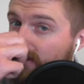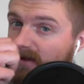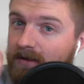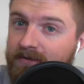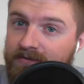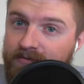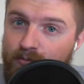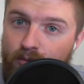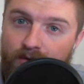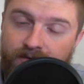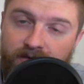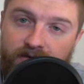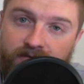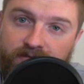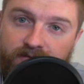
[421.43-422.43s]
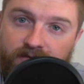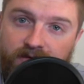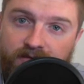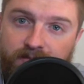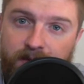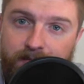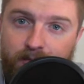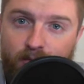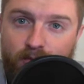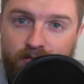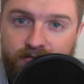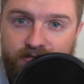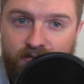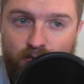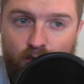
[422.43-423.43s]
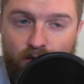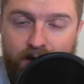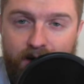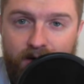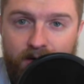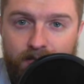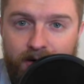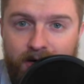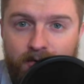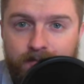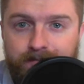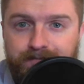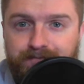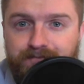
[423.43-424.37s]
is what these people will care about.